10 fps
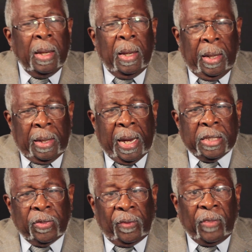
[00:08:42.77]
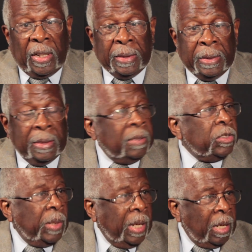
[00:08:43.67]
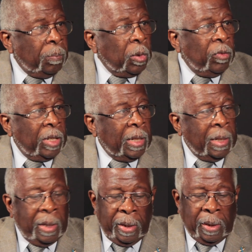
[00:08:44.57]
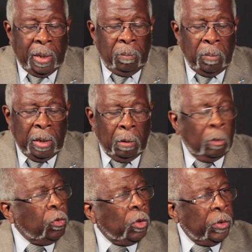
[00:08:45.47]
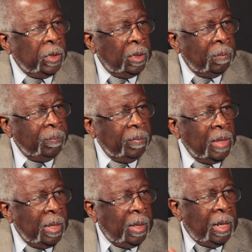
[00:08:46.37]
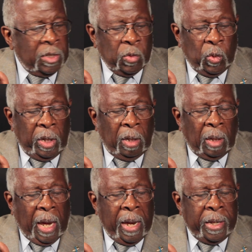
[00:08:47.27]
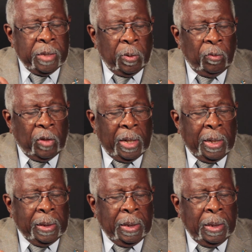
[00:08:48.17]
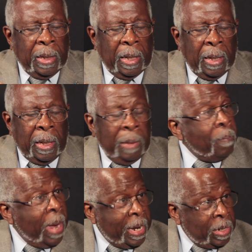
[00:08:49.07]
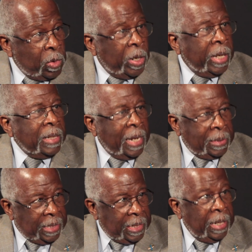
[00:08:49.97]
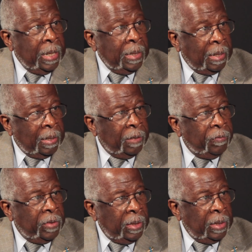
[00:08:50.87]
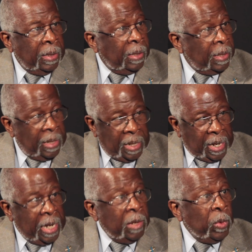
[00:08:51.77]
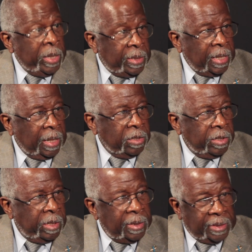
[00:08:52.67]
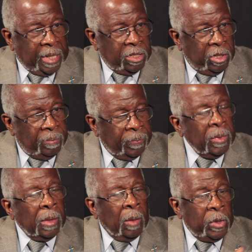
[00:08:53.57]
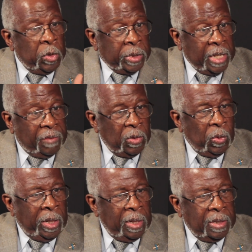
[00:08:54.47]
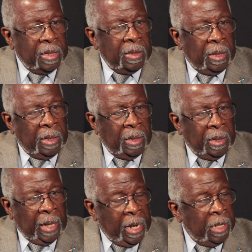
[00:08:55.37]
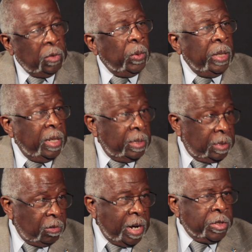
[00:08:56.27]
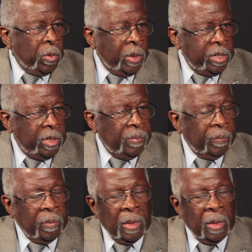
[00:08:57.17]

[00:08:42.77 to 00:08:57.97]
and asked for funding to help provide a meal for them, as well as providing a banquet at the end of the 8-week session. We do 7 weeks, and then in the 8th week is a graduation.